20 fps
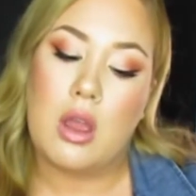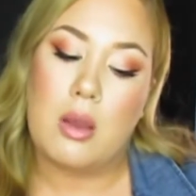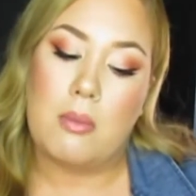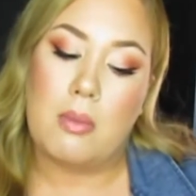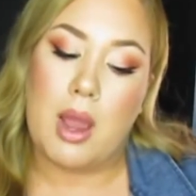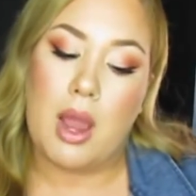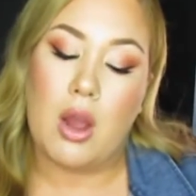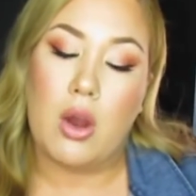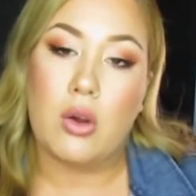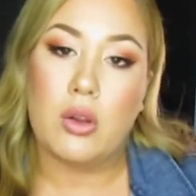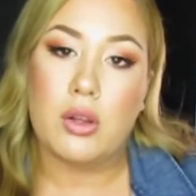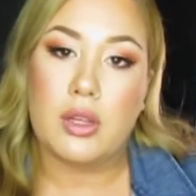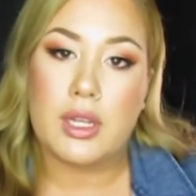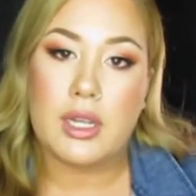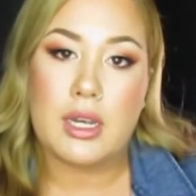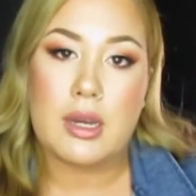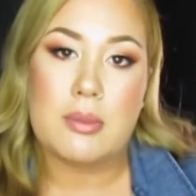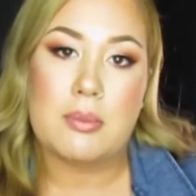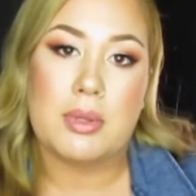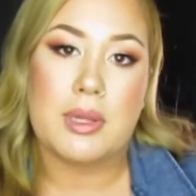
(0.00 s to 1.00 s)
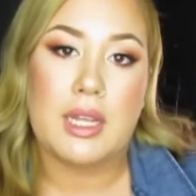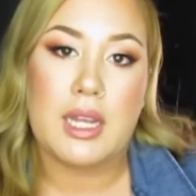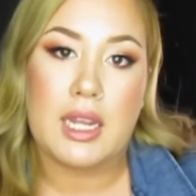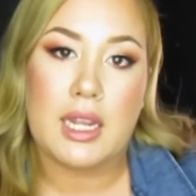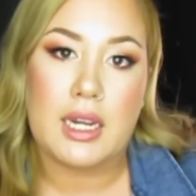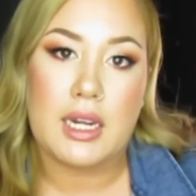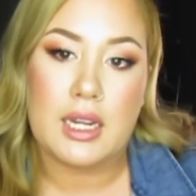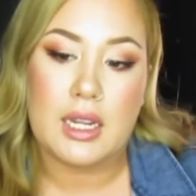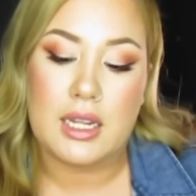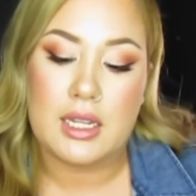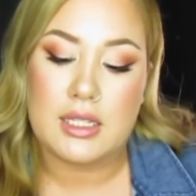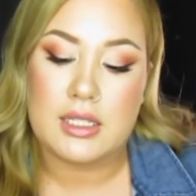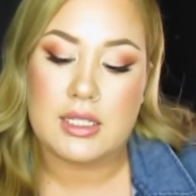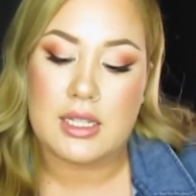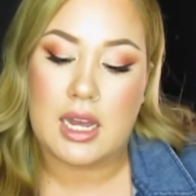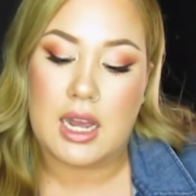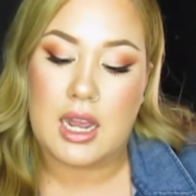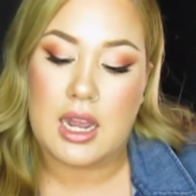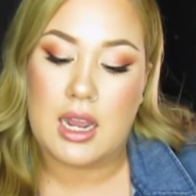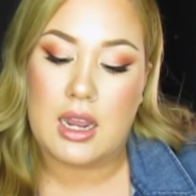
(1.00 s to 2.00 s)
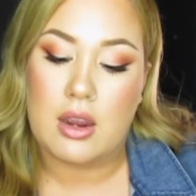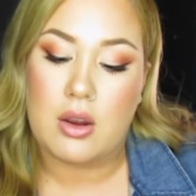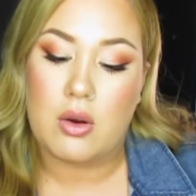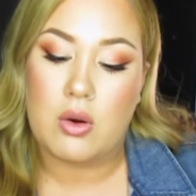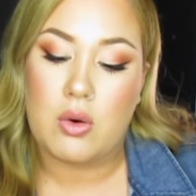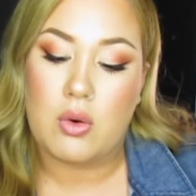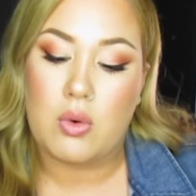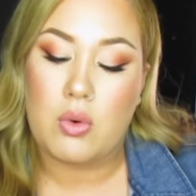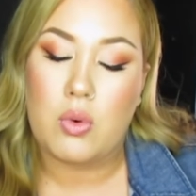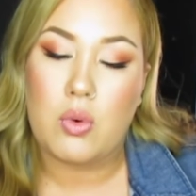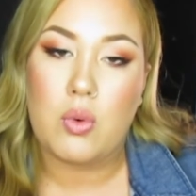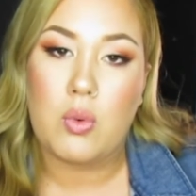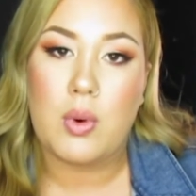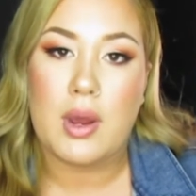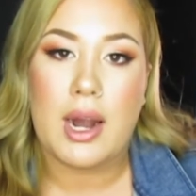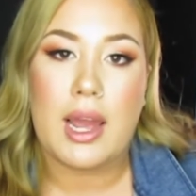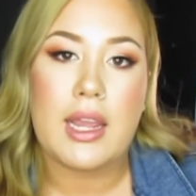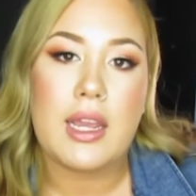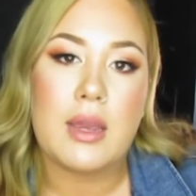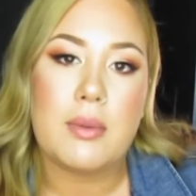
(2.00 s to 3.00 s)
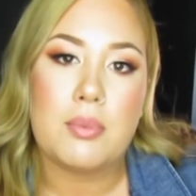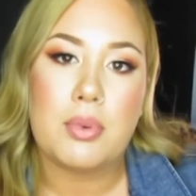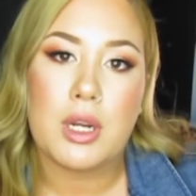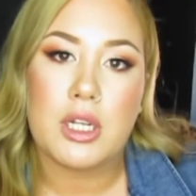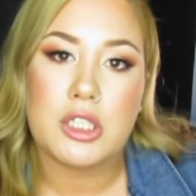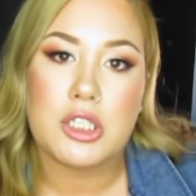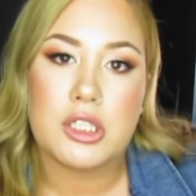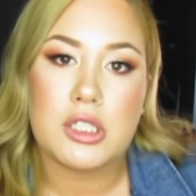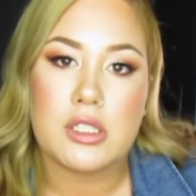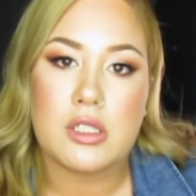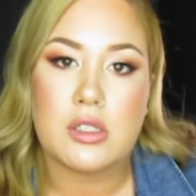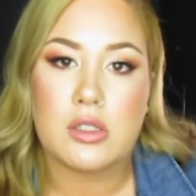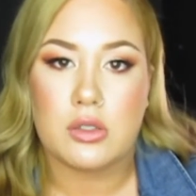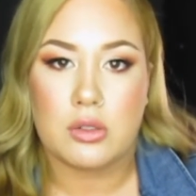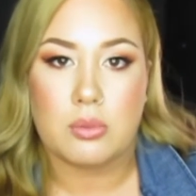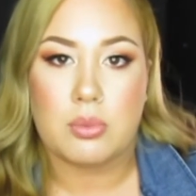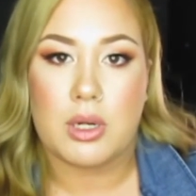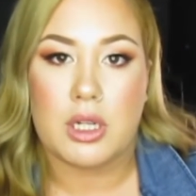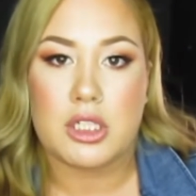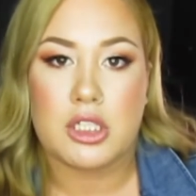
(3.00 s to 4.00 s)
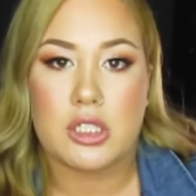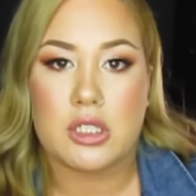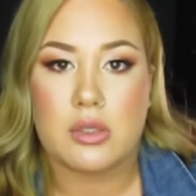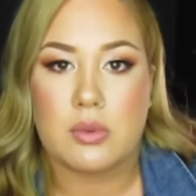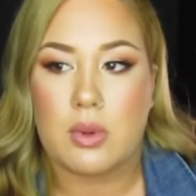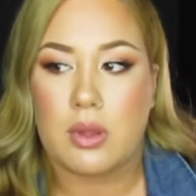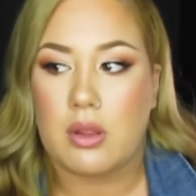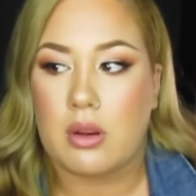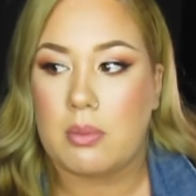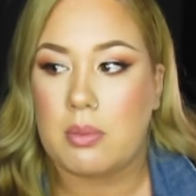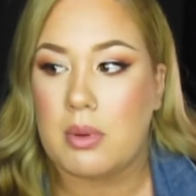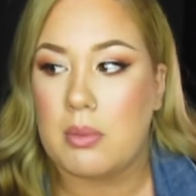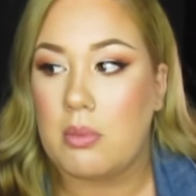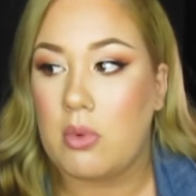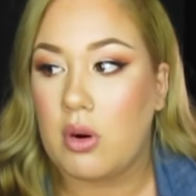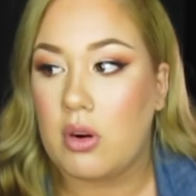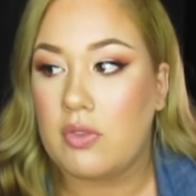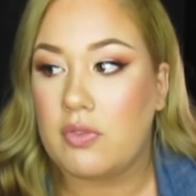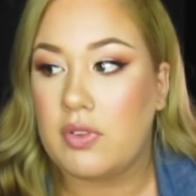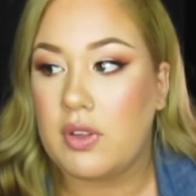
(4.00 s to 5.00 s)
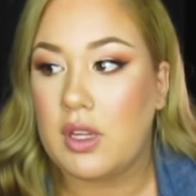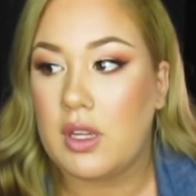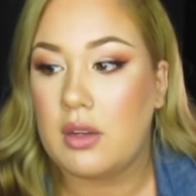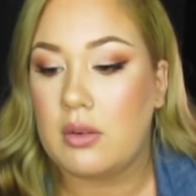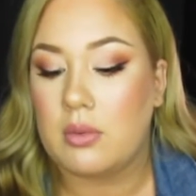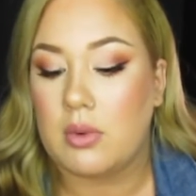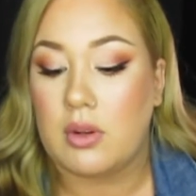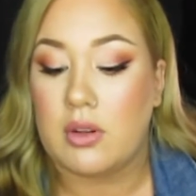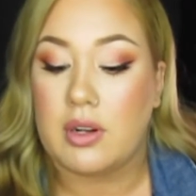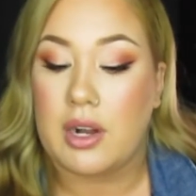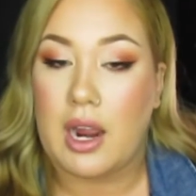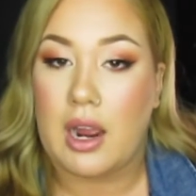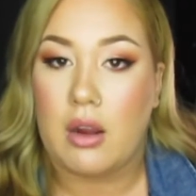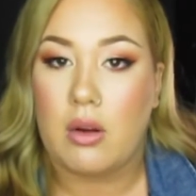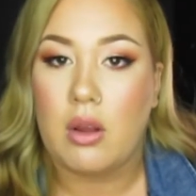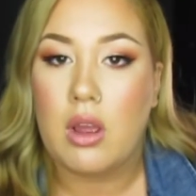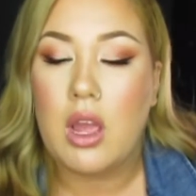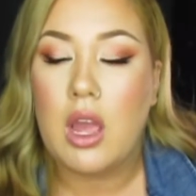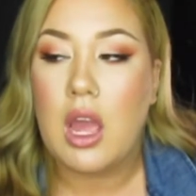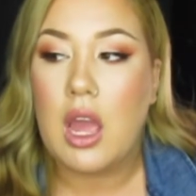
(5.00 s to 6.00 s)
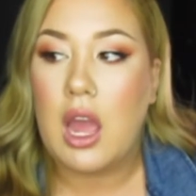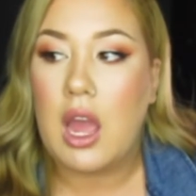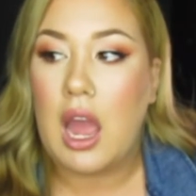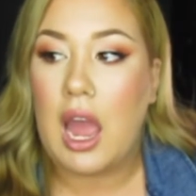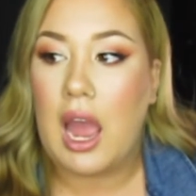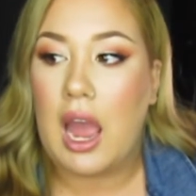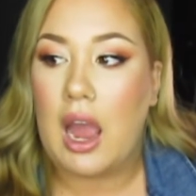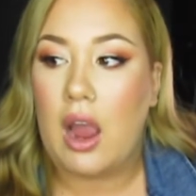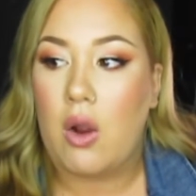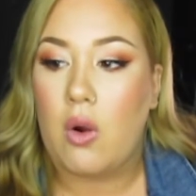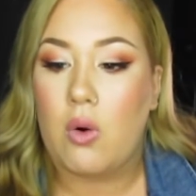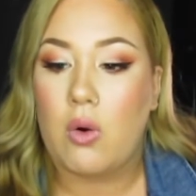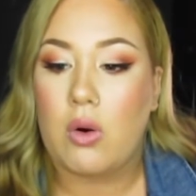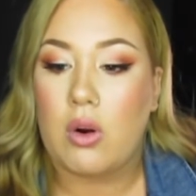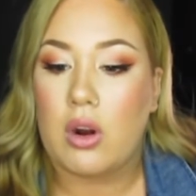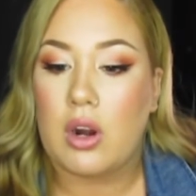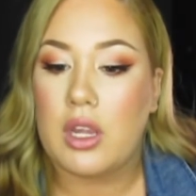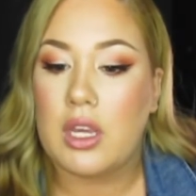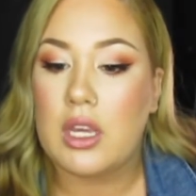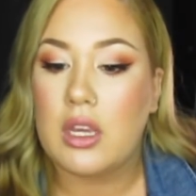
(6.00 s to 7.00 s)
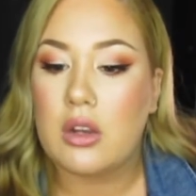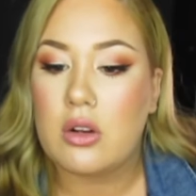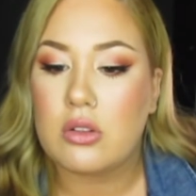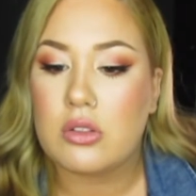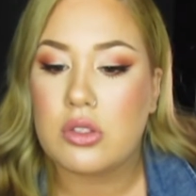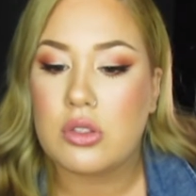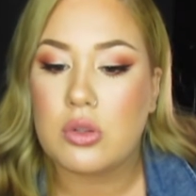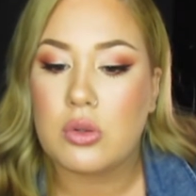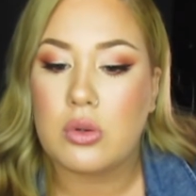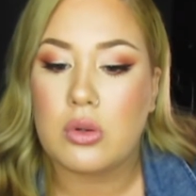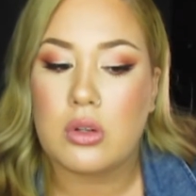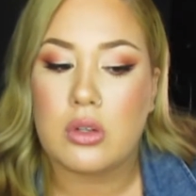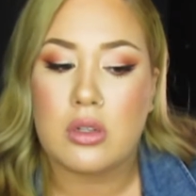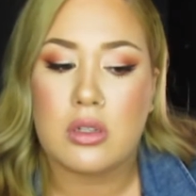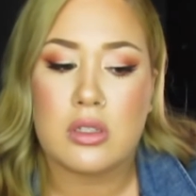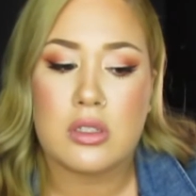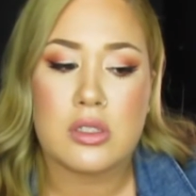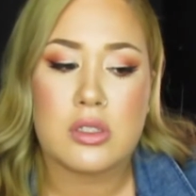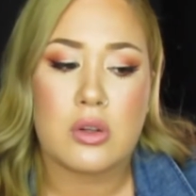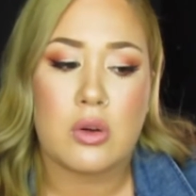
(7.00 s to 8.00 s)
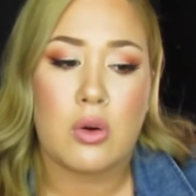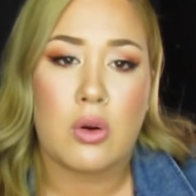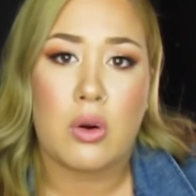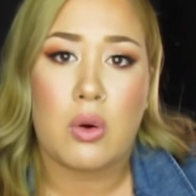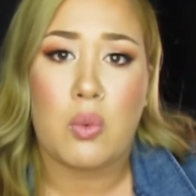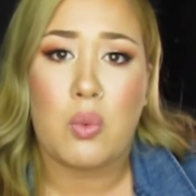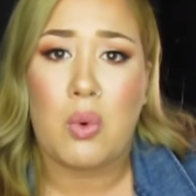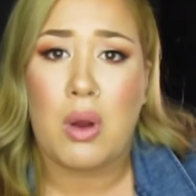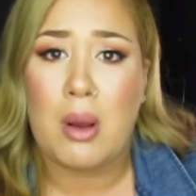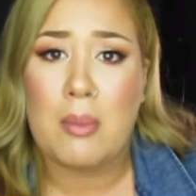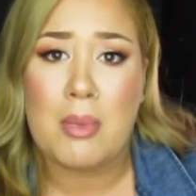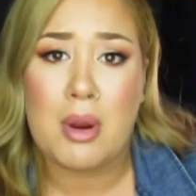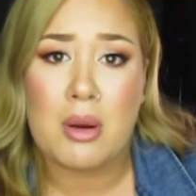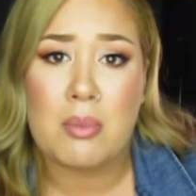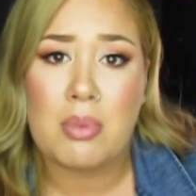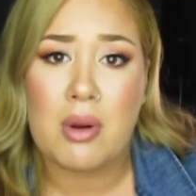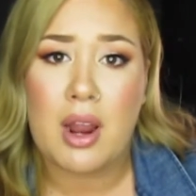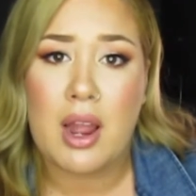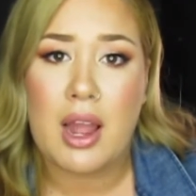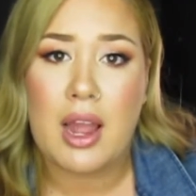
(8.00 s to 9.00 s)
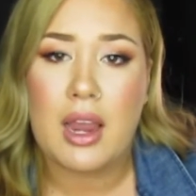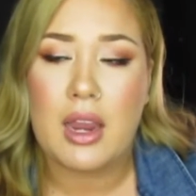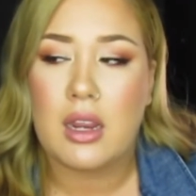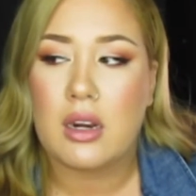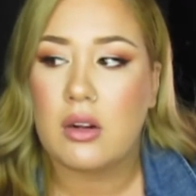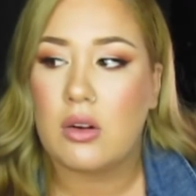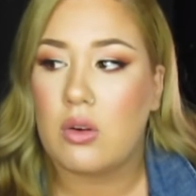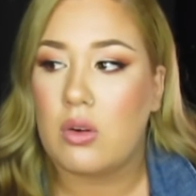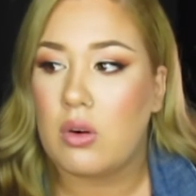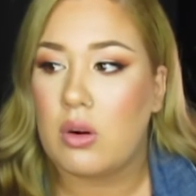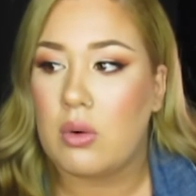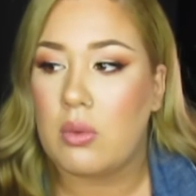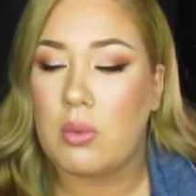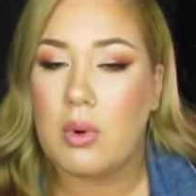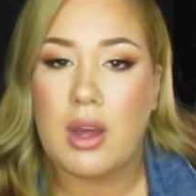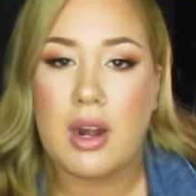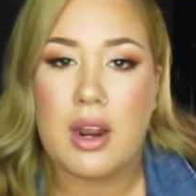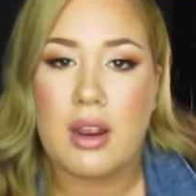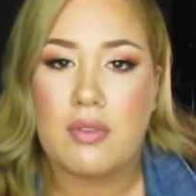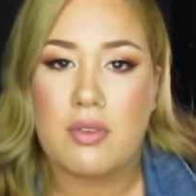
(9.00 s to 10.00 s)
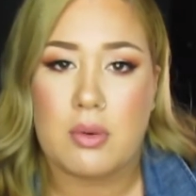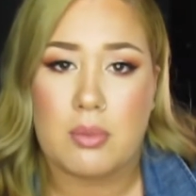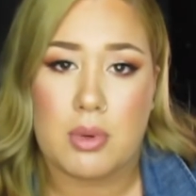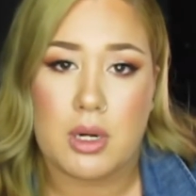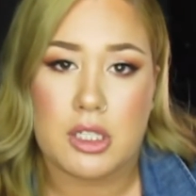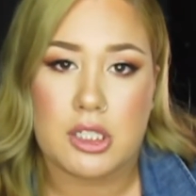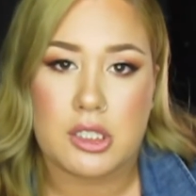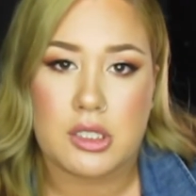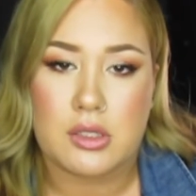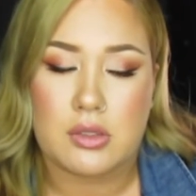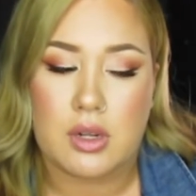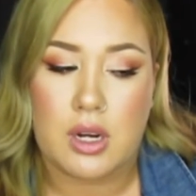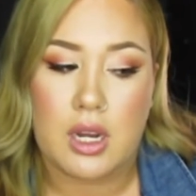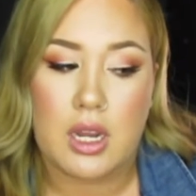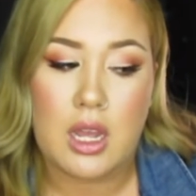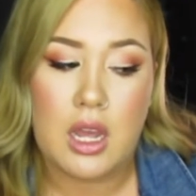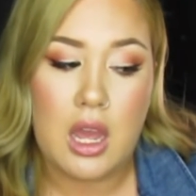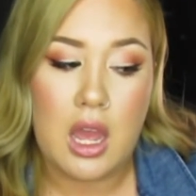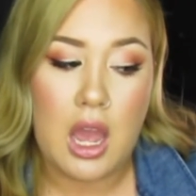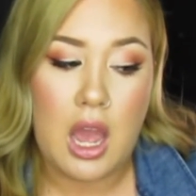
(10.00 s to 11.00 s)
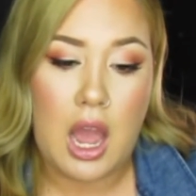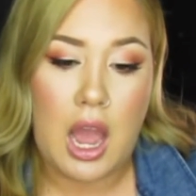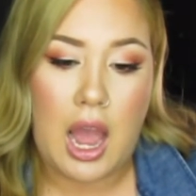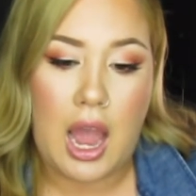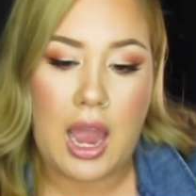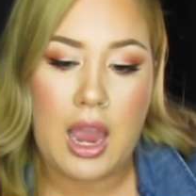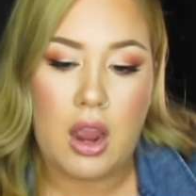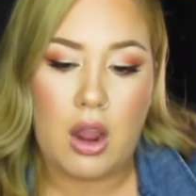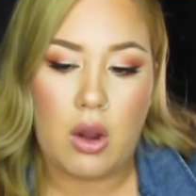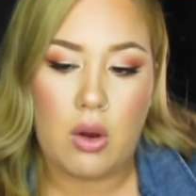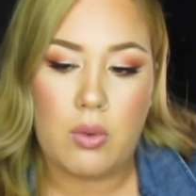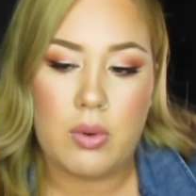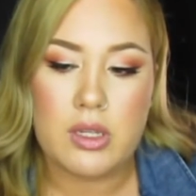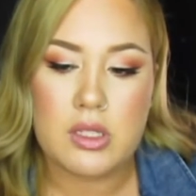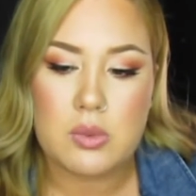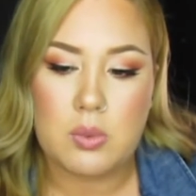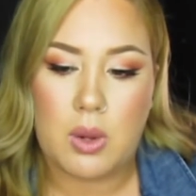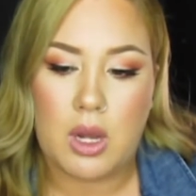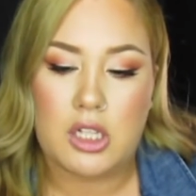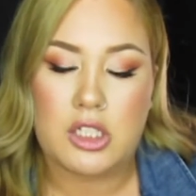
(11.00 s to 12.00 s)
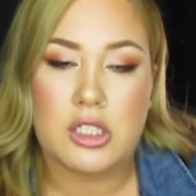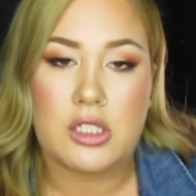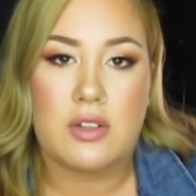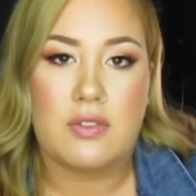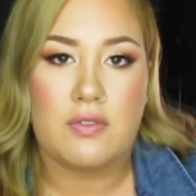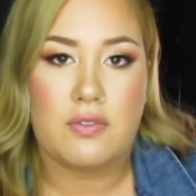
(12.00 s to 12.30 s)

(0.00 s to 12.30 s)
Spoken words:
My only complaint is that when I get brushes, new brushes, whether it be Morphe, well now or Eco Tools or Walmart brand or whatever brushes, right, I always wash them